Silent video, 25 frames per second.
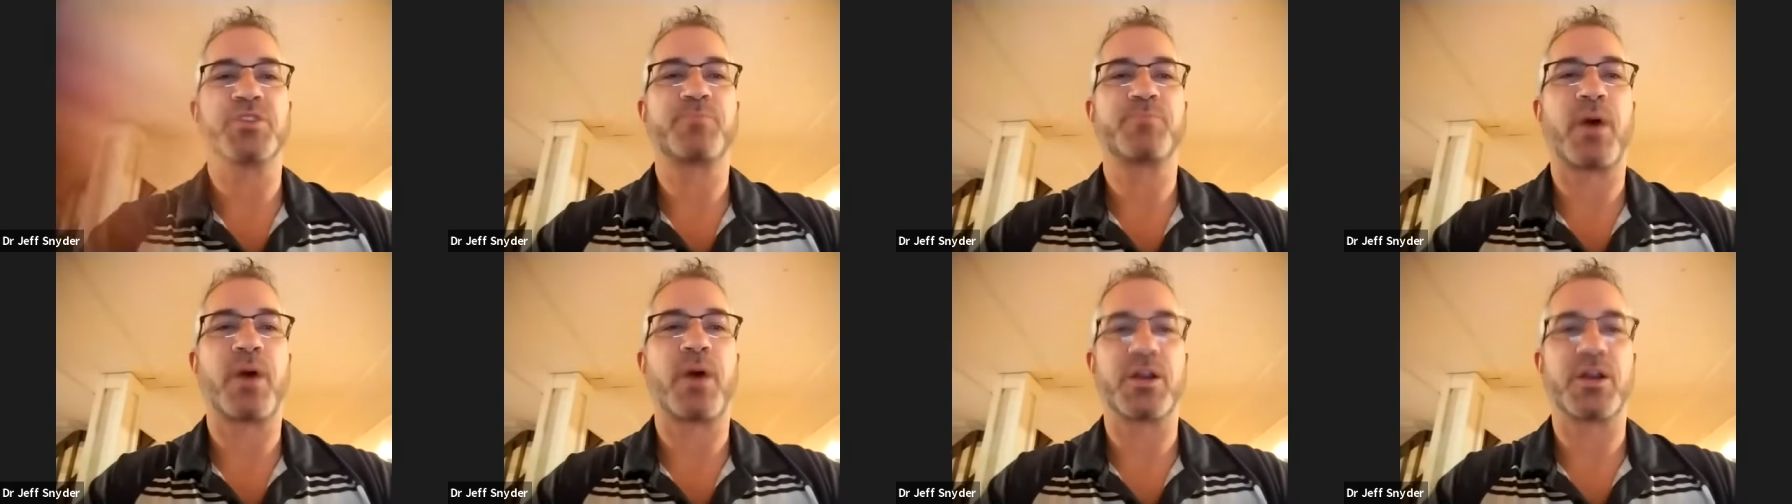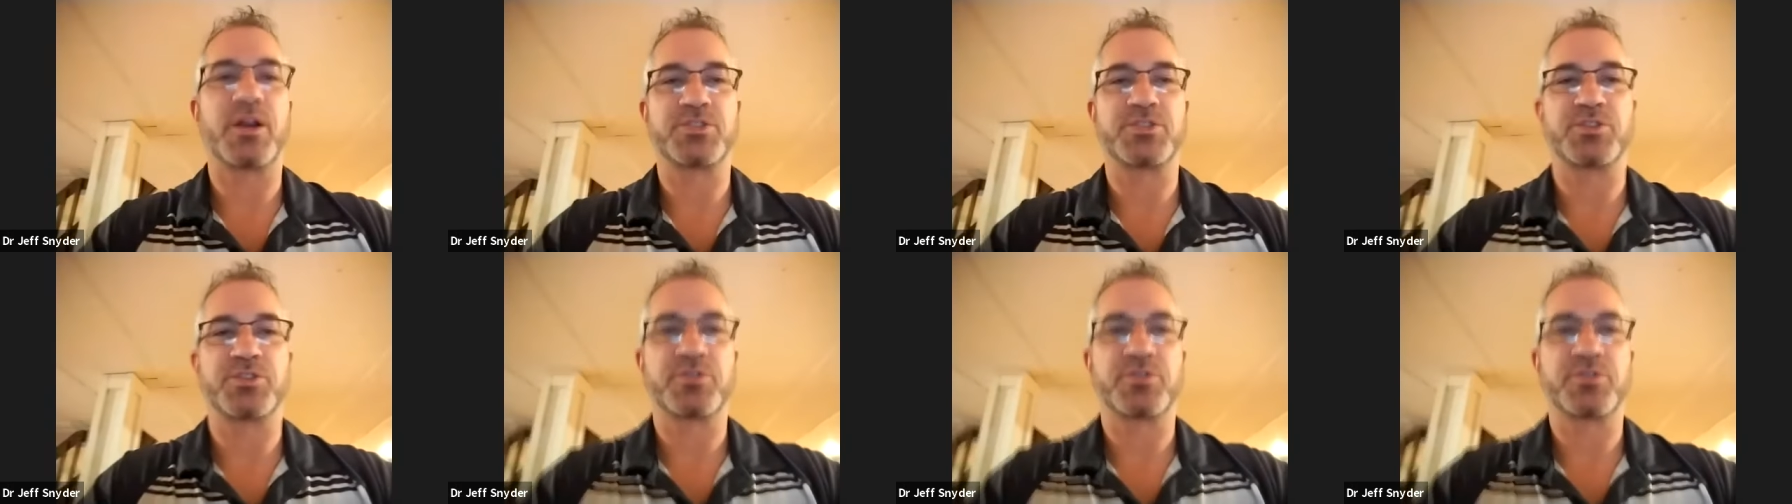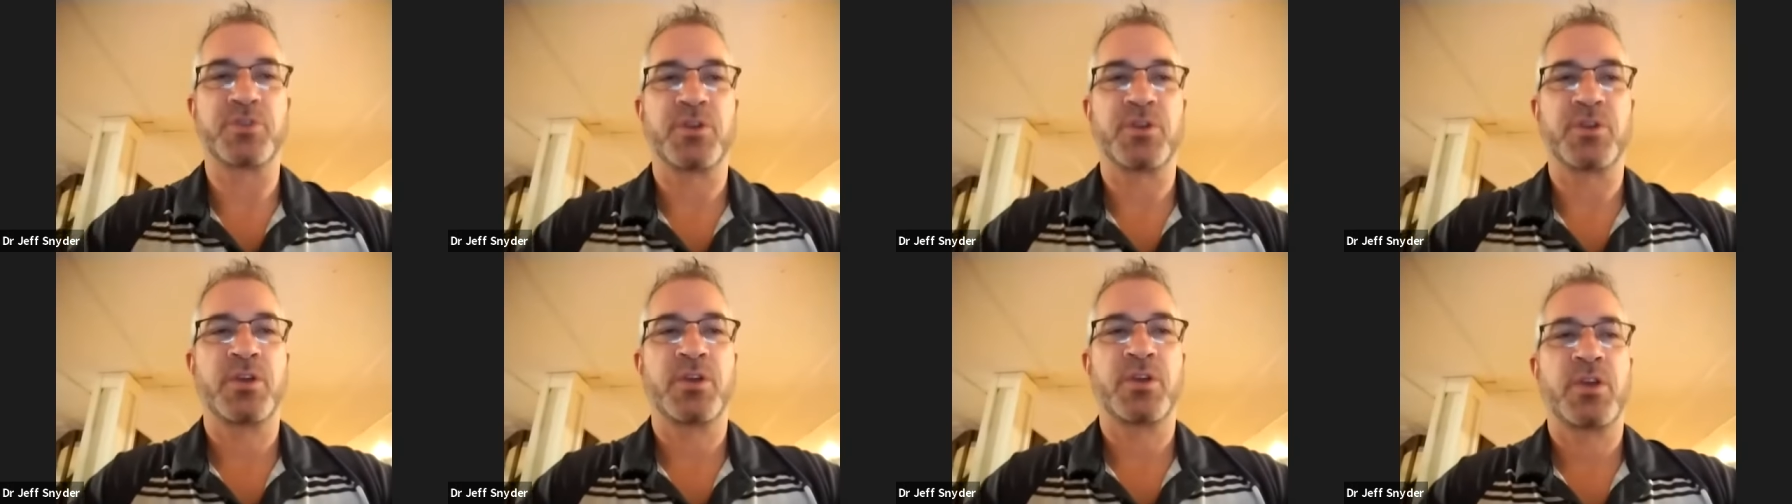posture.
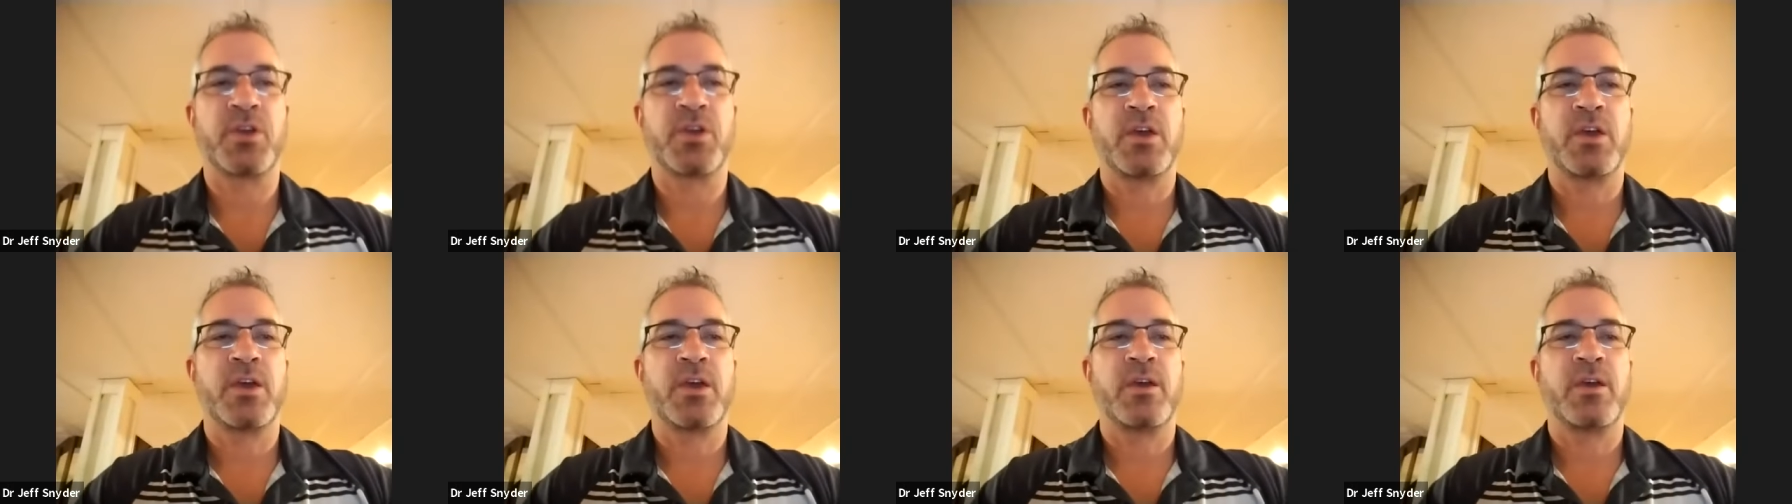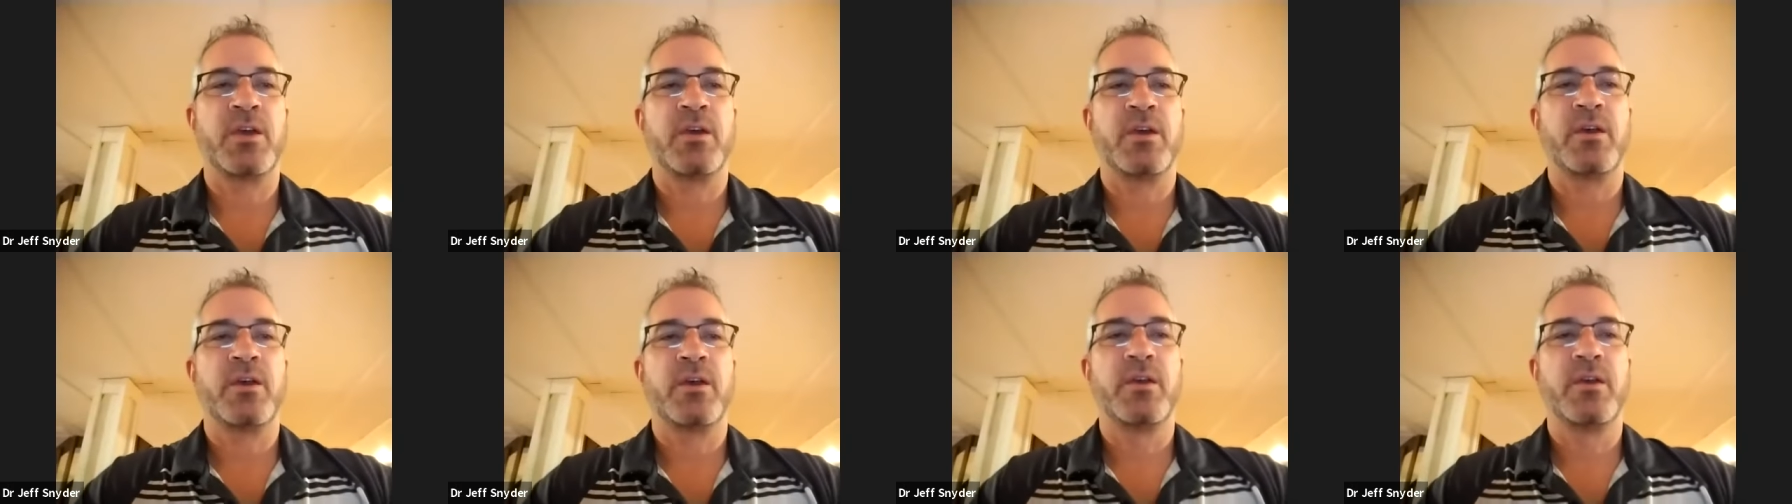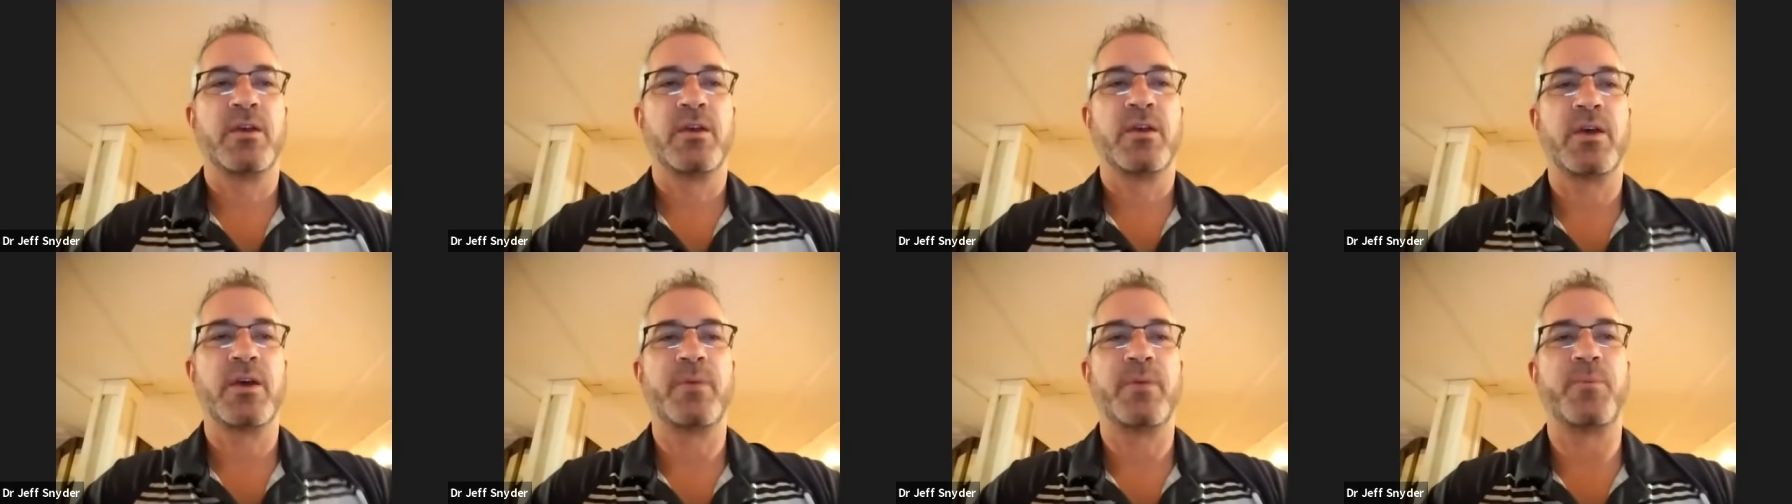
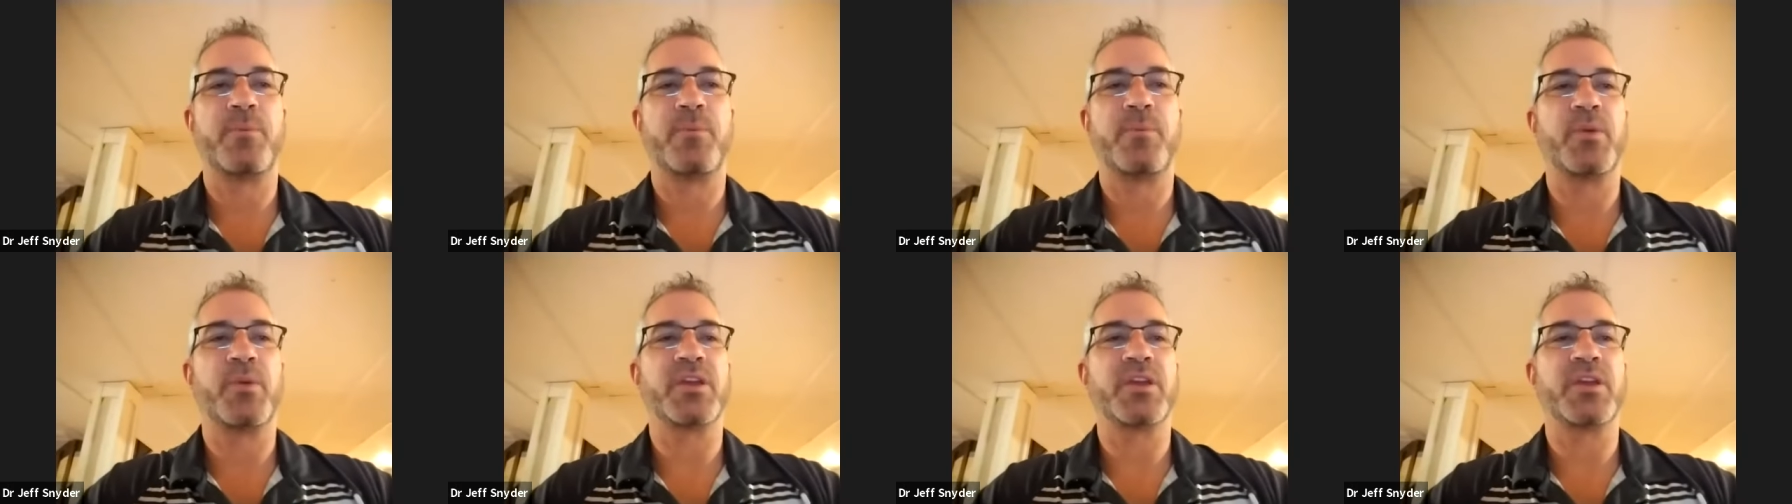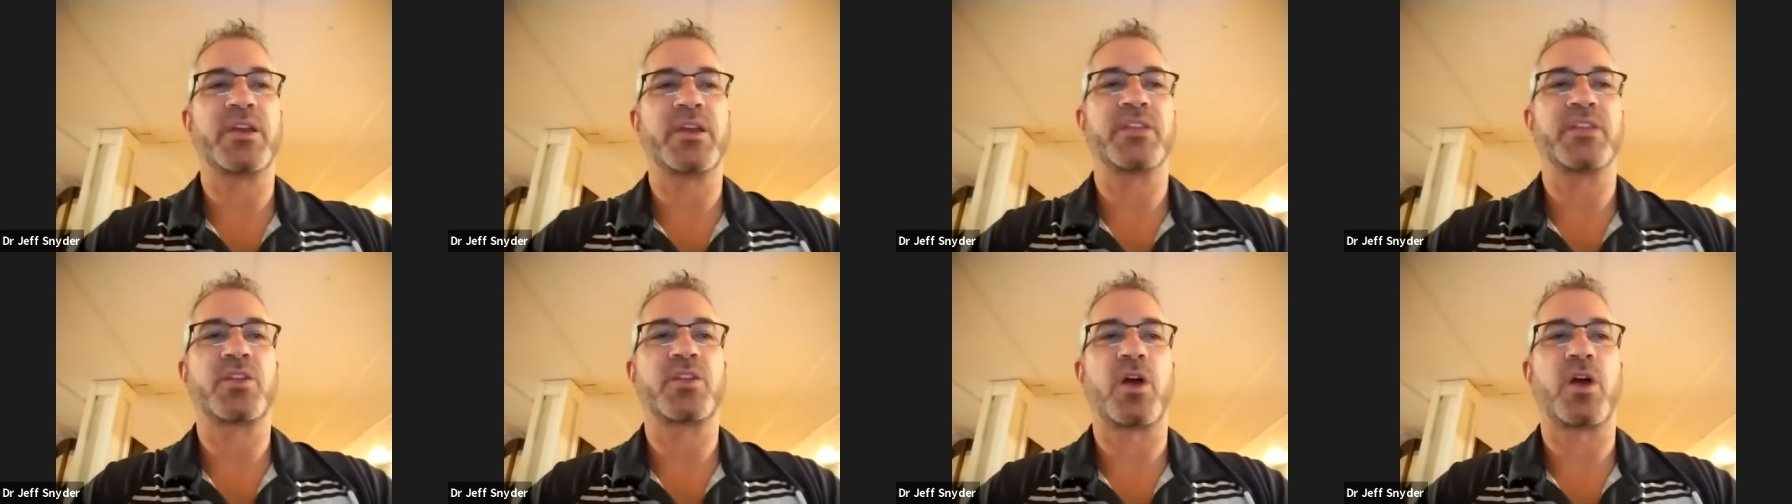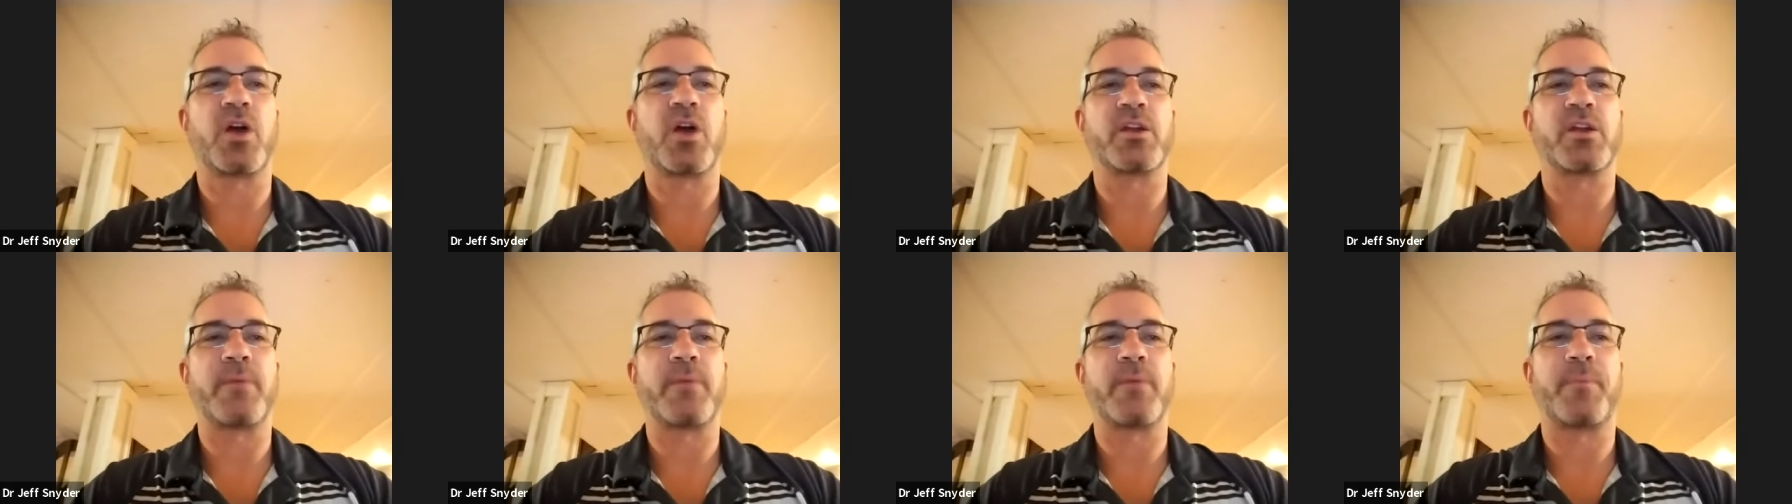We can get into
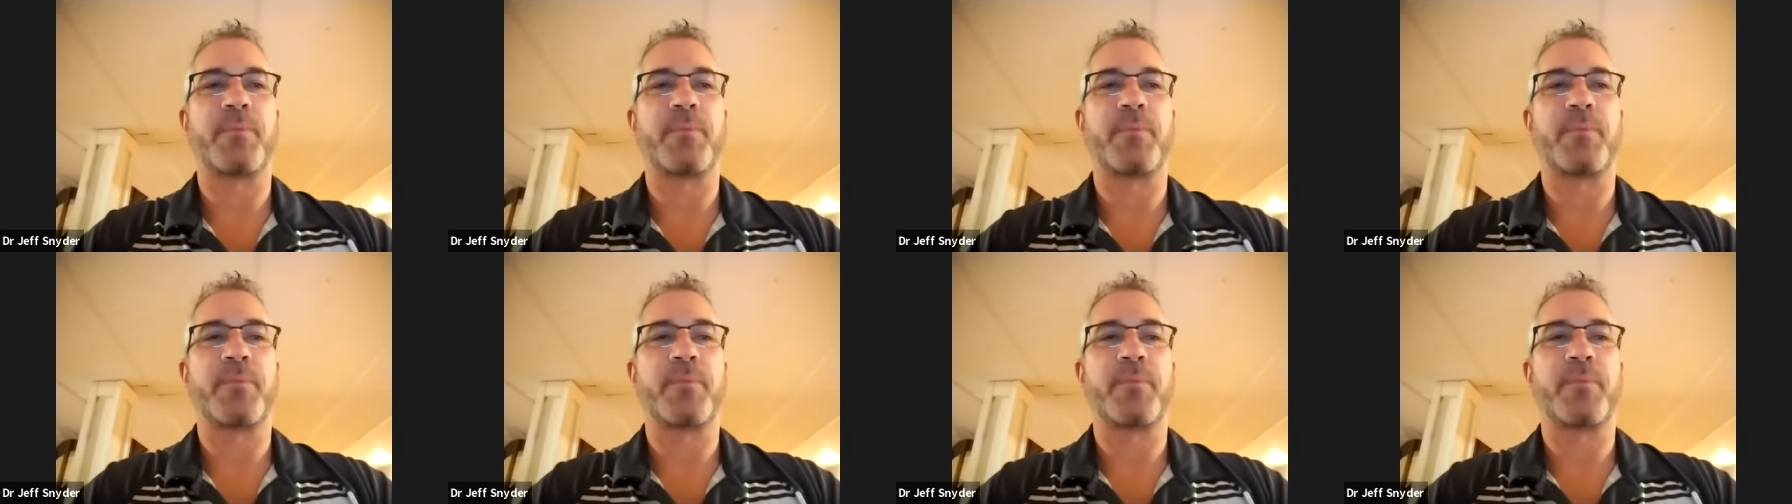talking about